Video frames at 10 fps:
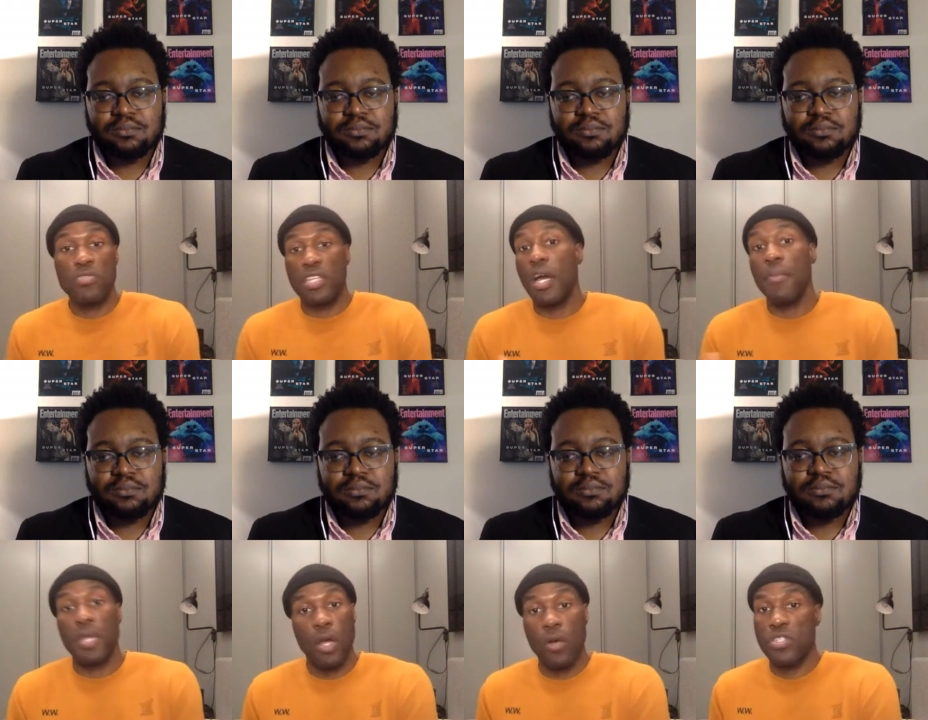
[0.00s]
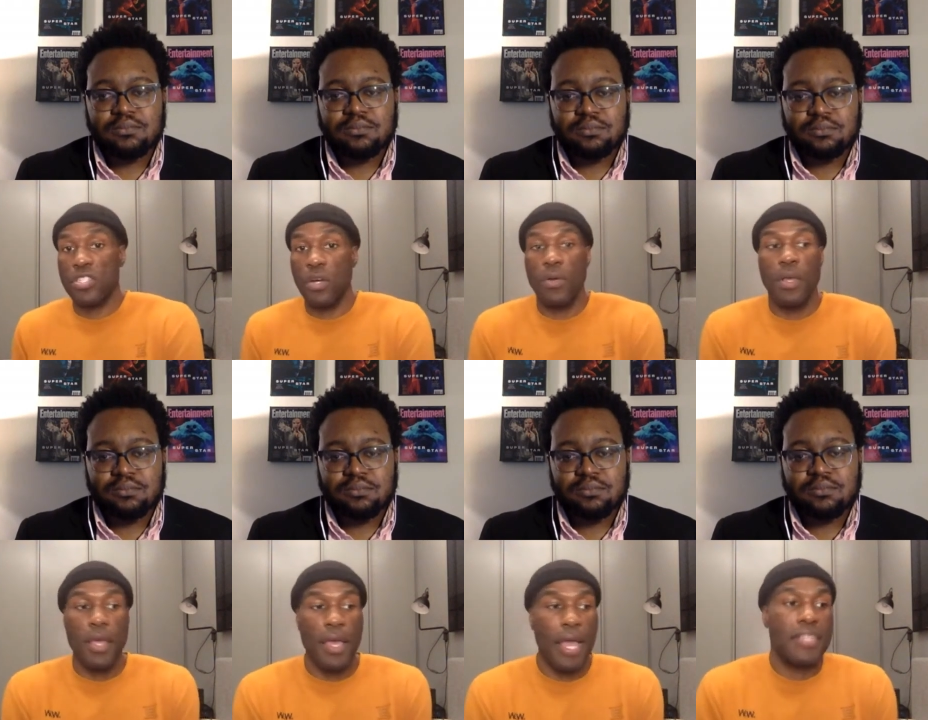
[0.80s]
Speaker 1: know to come and go so
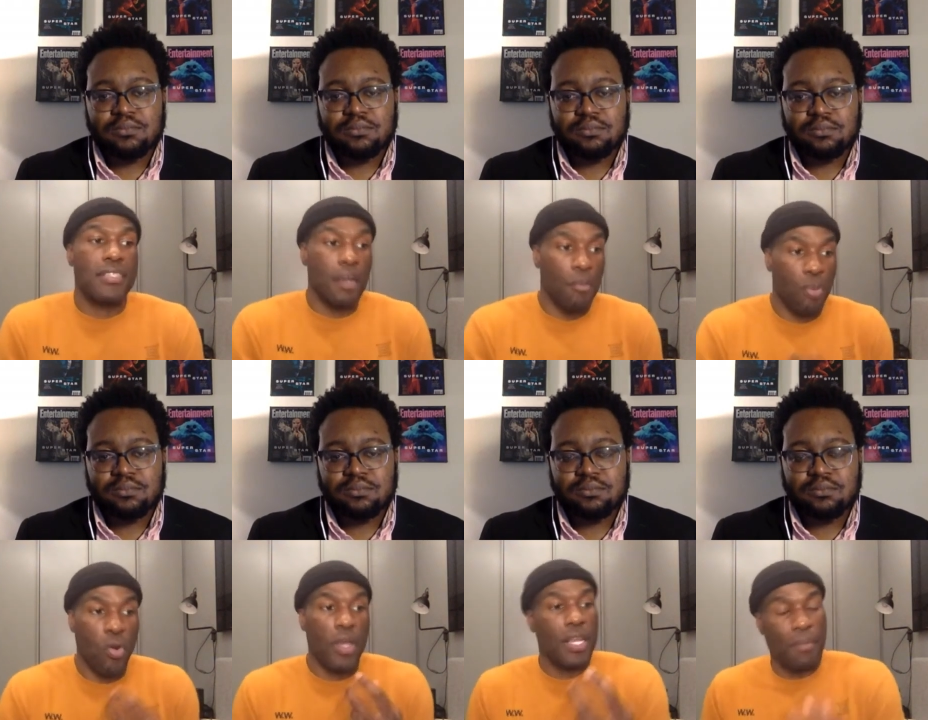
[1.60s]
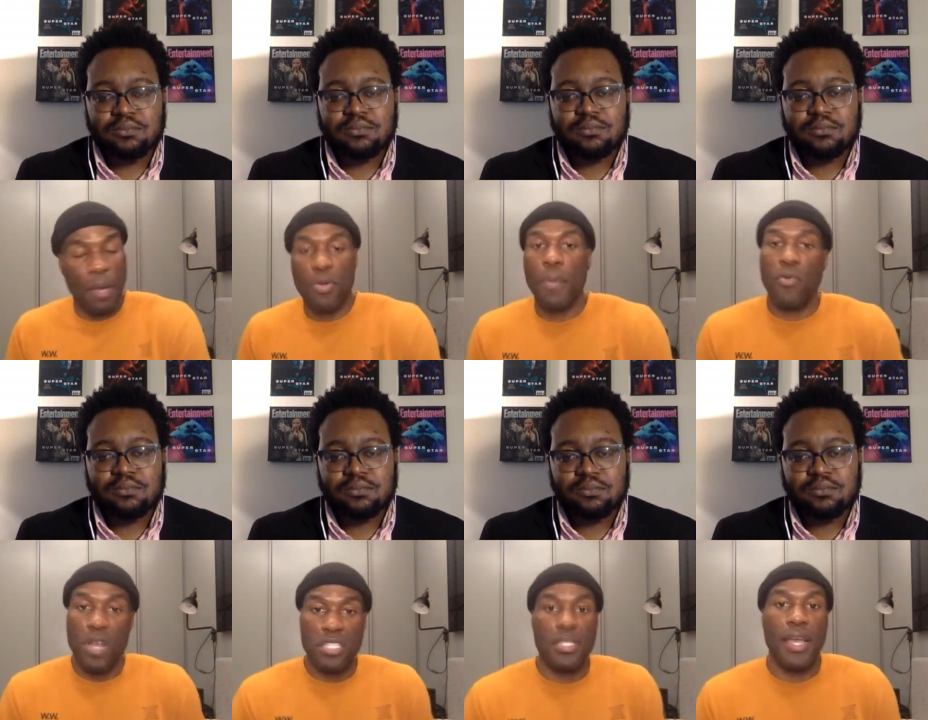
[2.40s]
at some point in my
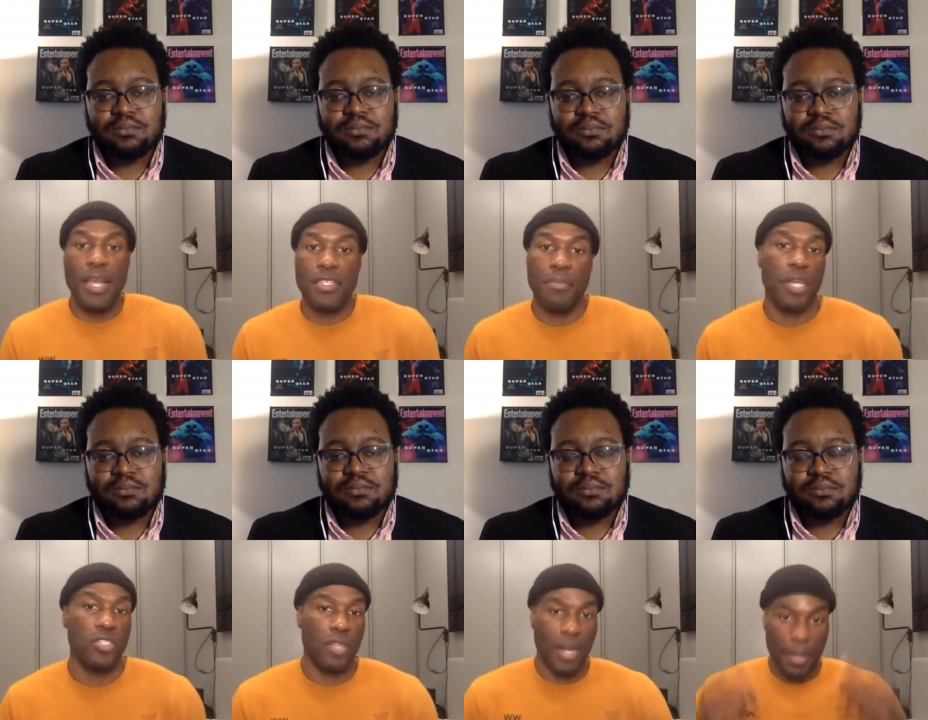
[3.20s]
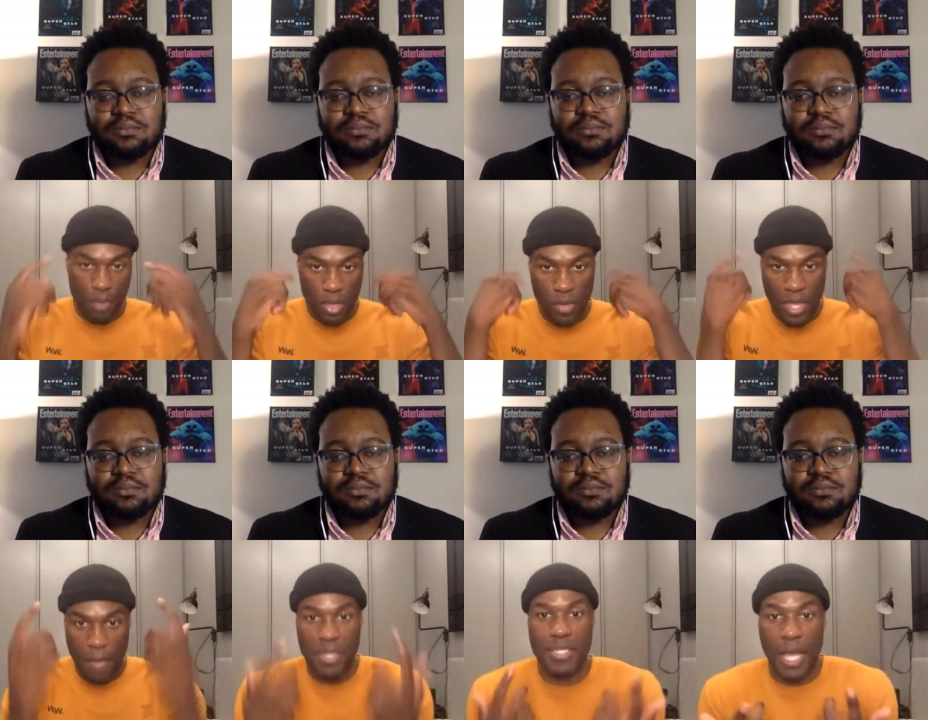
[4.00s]
preparation i had to make sure that i put on that
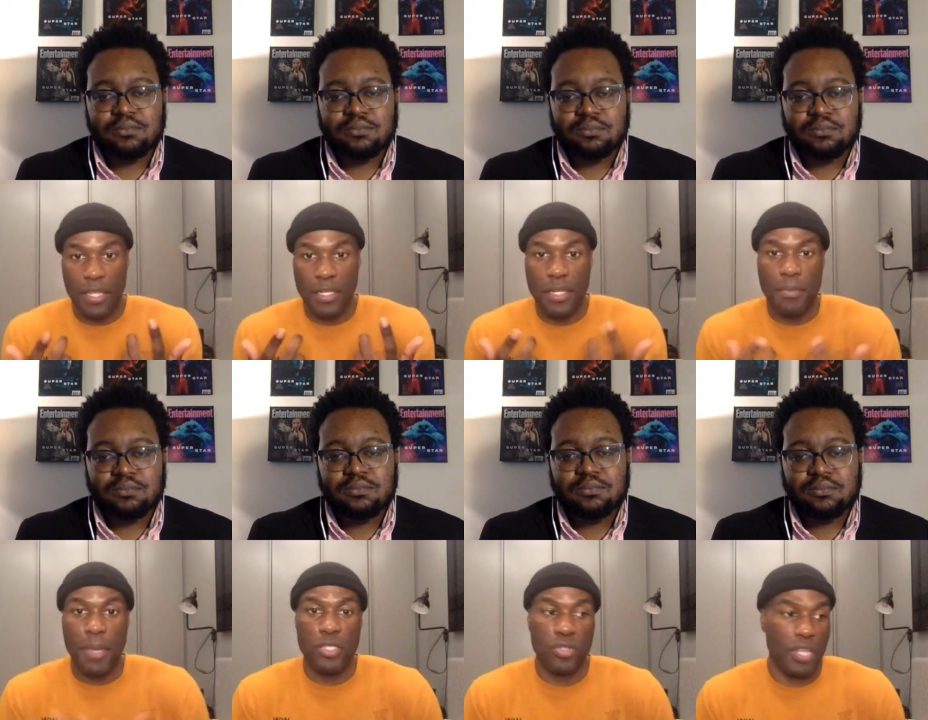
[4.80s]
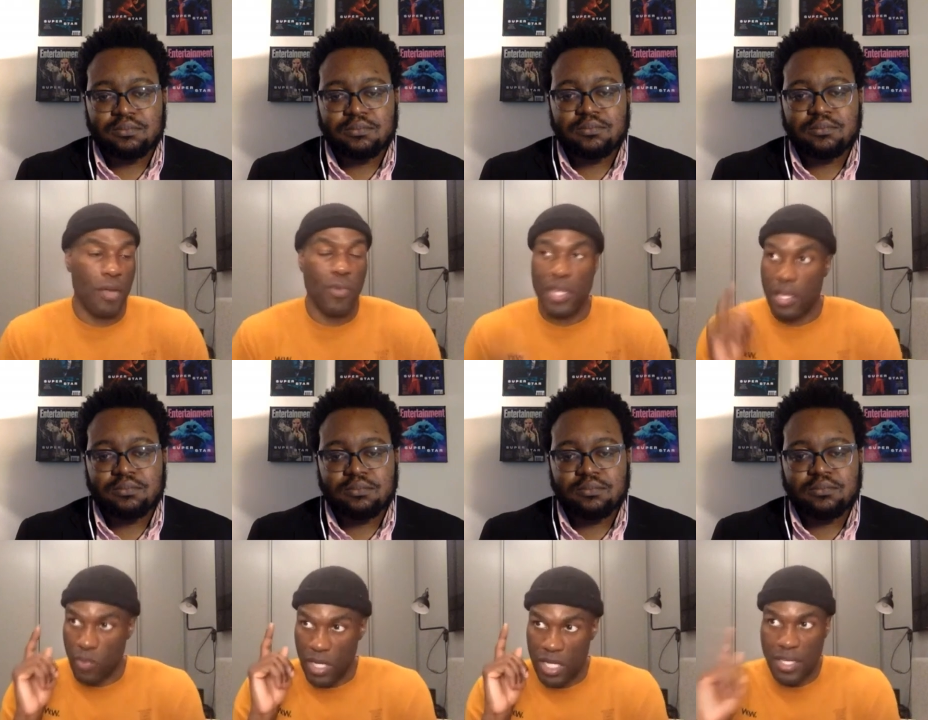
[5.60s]
mentality to make sure that when he,
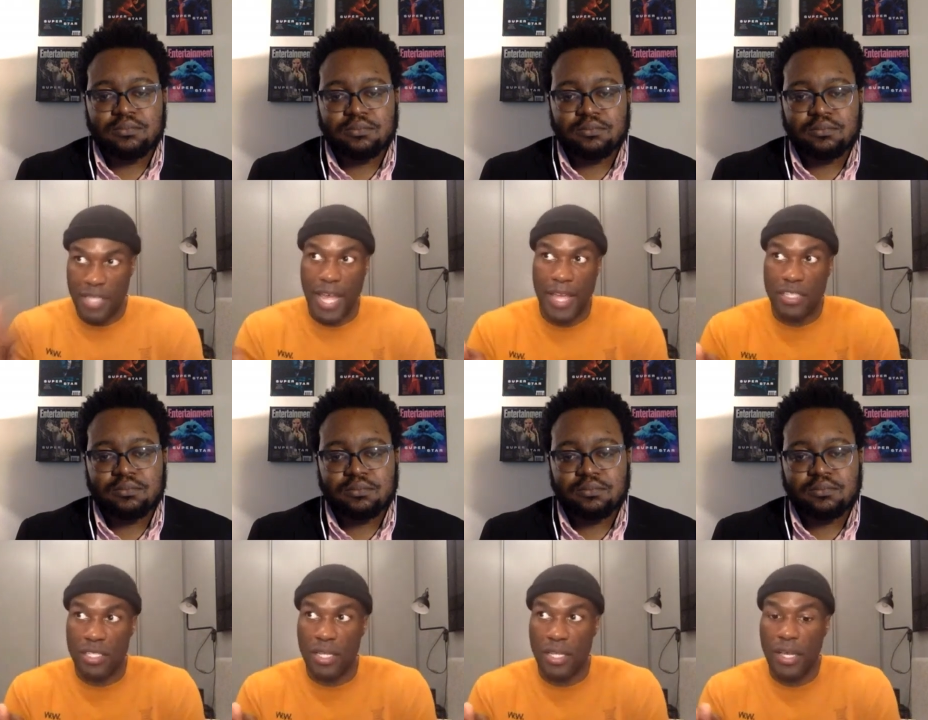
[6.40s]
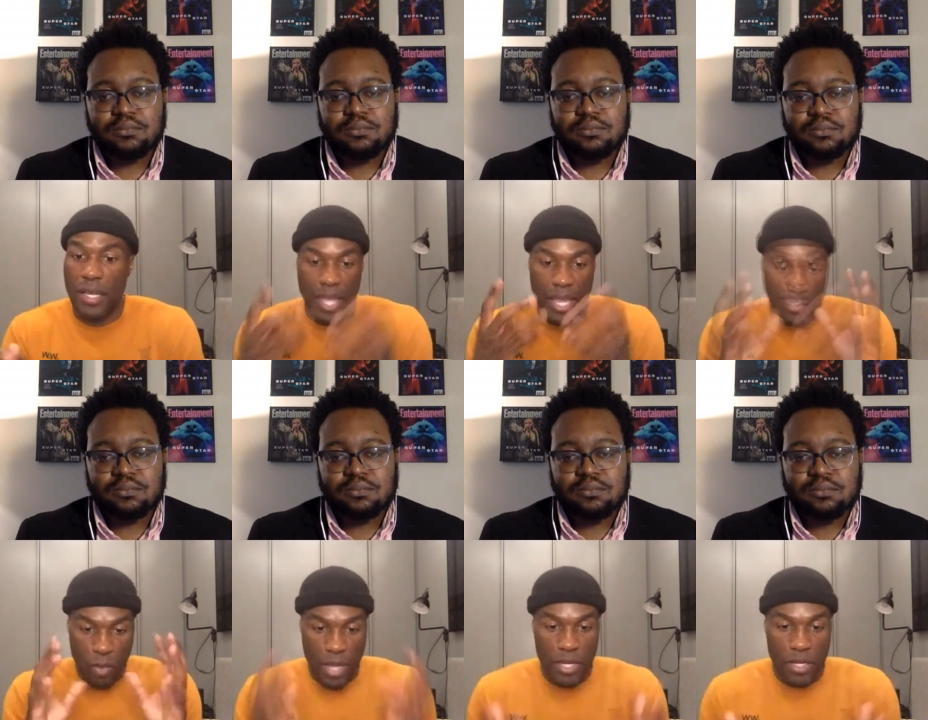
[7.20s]
when he says action that
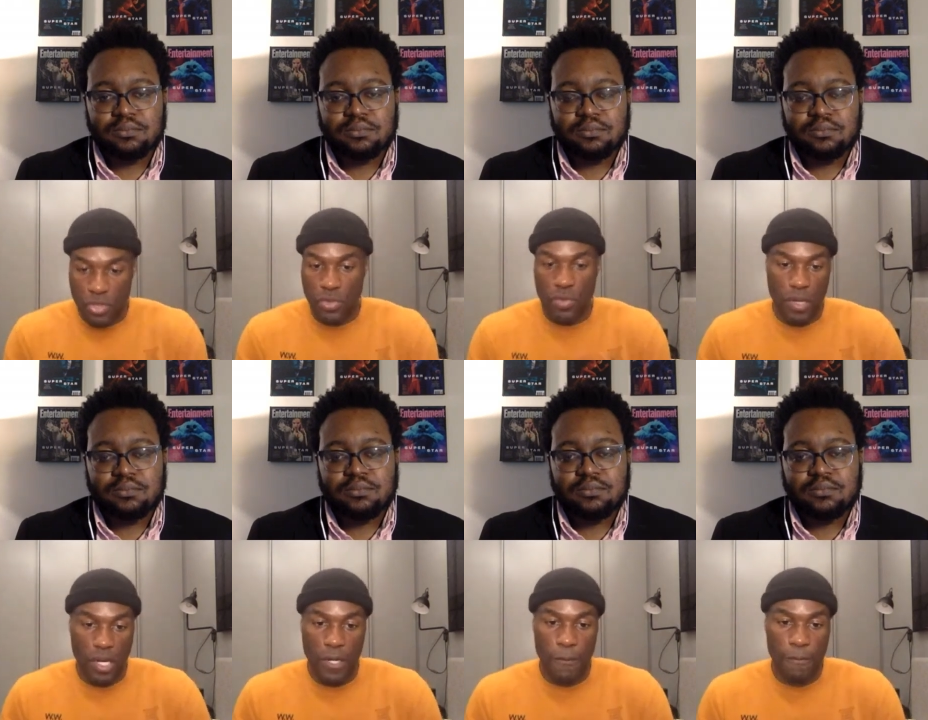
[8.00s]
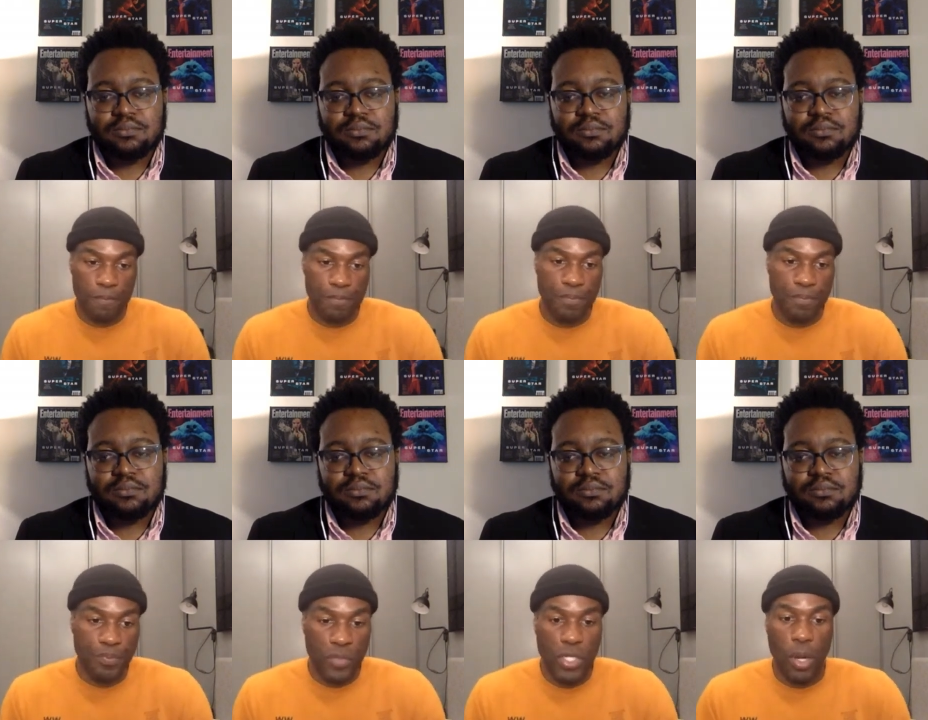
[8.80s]
i'm ready to uh
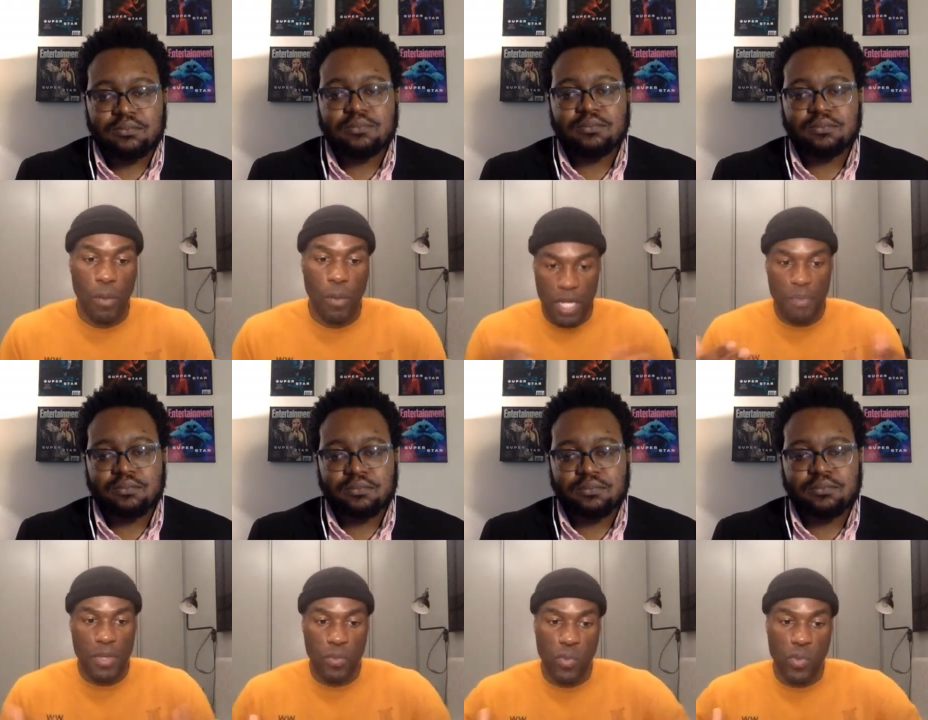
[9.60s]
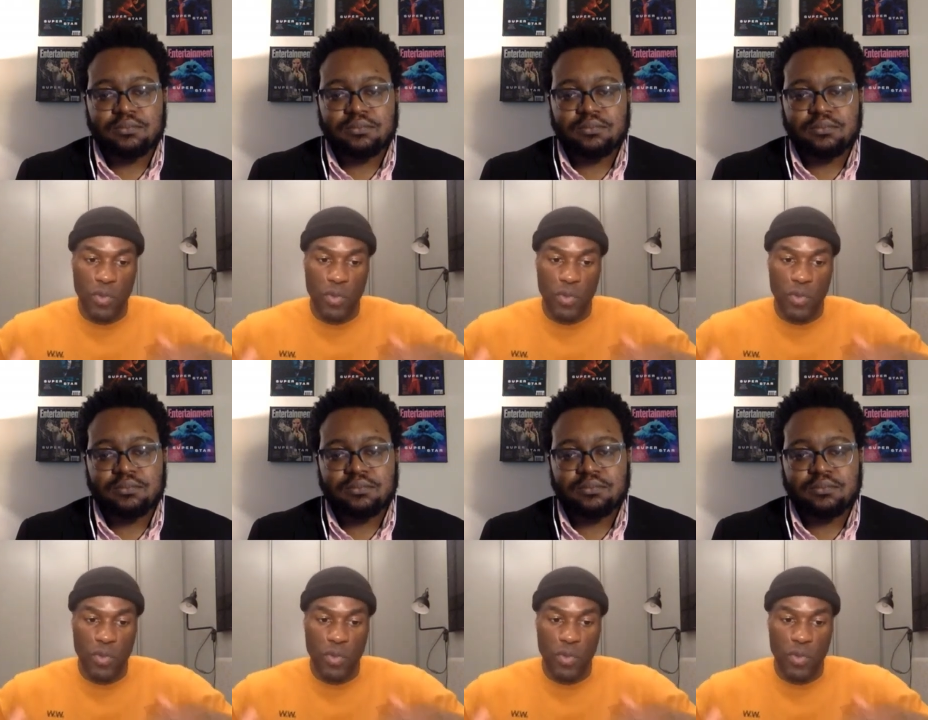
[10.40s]
you know, I'm ready to be